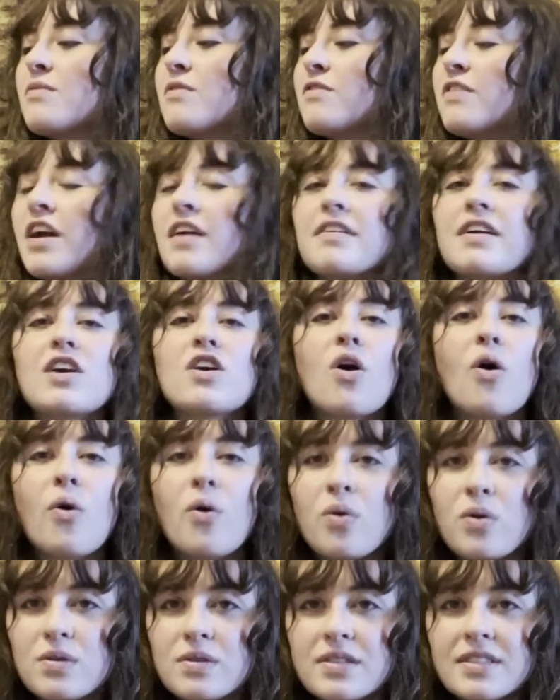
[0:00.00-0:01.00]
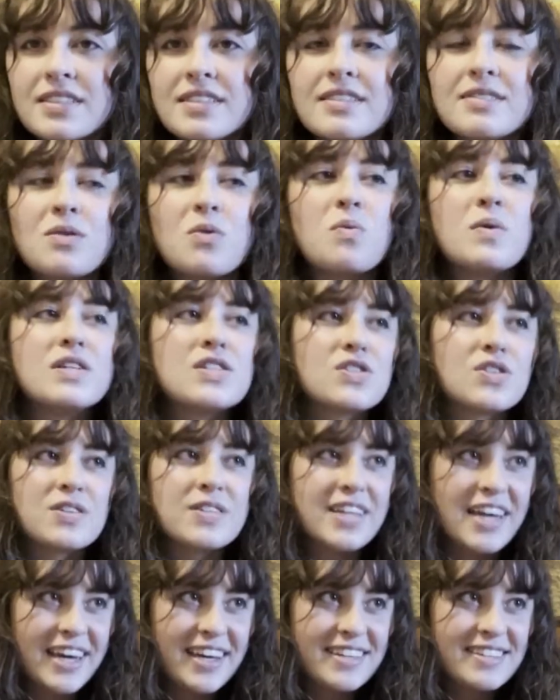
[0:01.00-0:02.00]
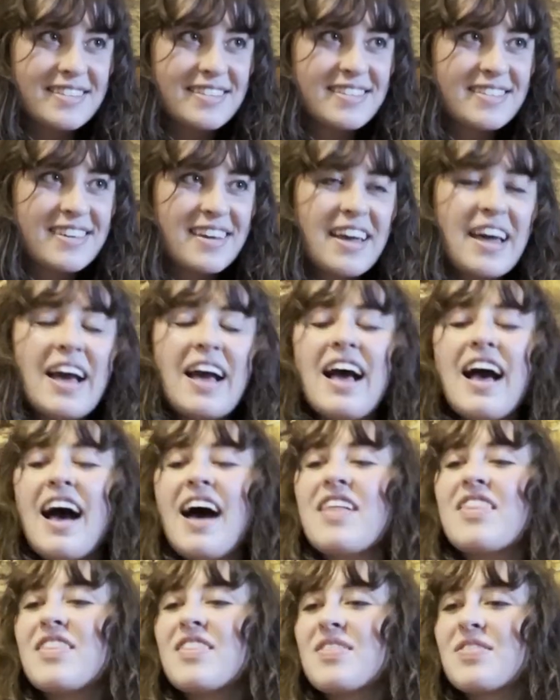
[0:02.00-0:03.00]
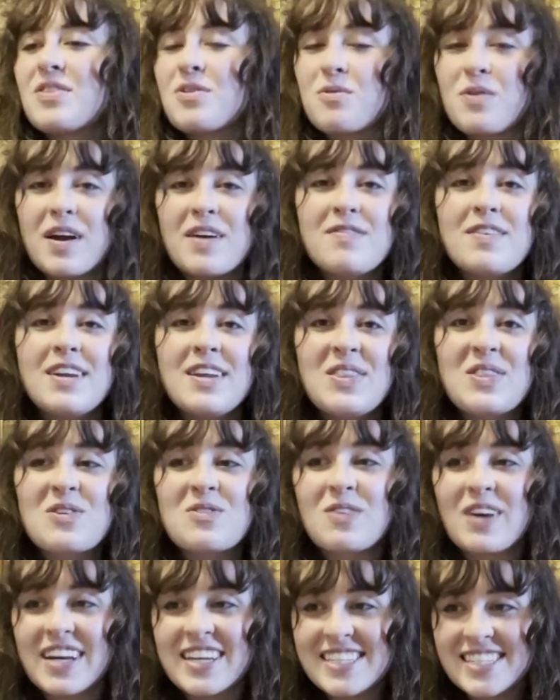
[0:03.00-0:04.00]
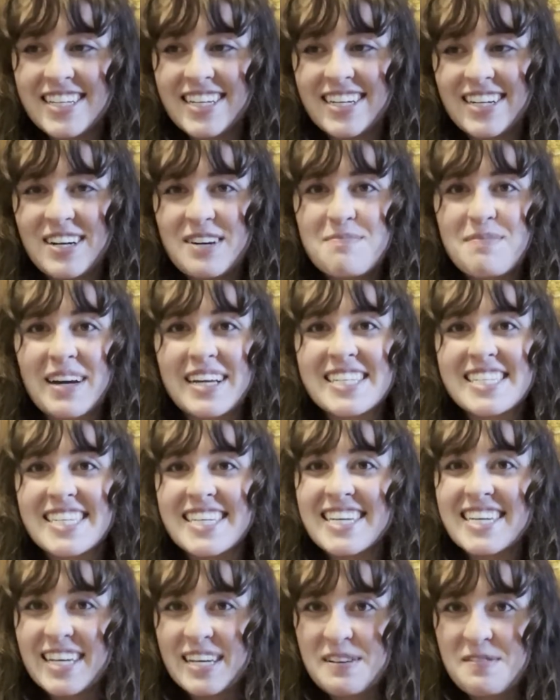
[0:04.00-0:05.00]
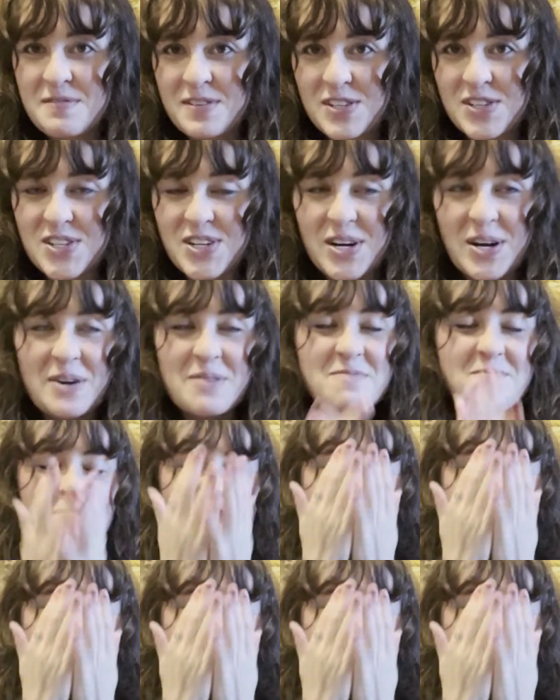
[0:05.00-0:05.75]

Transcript: very cold winter days. The Raven and the Reindeer by T. Kingfisher.